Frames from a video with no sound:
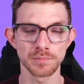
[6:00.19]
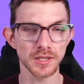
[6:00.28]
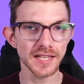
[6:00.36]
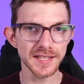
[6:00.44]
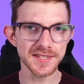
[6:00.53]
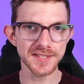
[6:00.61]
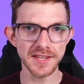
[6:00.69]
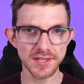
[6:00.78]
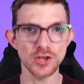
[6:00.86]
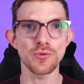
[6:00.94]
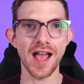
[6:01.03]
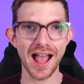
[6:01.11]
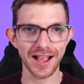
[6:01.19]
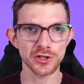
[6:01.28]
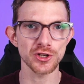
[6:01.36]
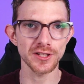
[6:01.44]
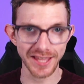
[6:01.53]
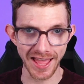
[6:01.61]
But let's say you
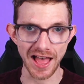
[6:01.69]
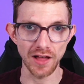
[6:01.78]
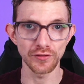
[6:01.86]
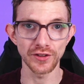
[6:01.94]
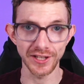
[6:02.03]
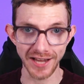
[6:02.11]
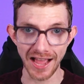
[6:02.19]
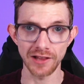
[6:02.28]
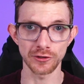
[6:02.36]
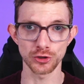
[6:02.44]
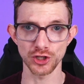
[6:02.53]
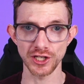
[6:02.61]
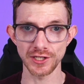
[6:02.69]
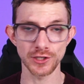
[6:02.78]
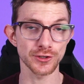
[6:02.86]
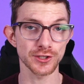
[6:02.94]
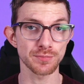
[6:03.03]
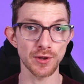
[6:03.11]
actually have an allergy.
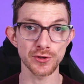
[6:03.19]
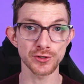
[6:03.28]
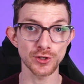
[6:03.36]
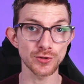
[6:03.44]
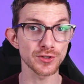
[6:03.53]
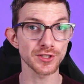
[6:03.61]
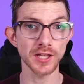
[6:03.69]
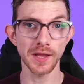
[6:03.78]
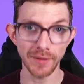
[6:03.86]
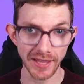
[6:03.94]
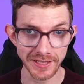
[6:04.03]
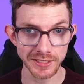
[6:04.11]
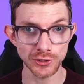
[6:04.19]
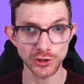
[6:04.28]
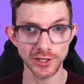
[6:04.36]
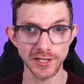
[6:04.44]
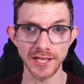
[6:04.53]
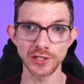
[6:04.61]
You're exposed to some
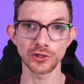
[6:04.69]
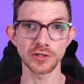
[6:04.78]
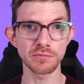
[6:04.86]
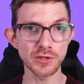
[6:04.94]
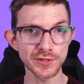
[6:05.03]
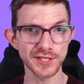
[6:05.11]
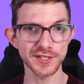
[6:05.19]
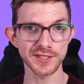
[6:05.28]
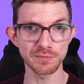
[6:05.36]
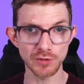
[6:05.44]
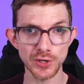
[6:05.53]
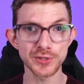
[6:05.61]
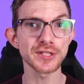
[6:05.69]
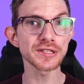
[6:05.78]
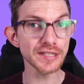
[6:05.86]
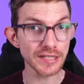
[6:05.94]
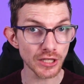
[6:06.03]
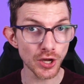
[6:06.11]
antigen and your immune system goes a
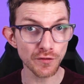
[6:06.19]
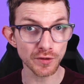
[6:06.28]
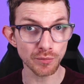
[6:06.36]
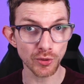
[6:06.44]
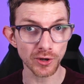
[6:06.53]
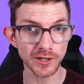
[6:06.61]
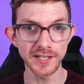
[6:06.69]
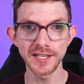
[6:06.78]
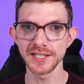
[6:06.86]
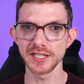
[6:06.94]
little overboard.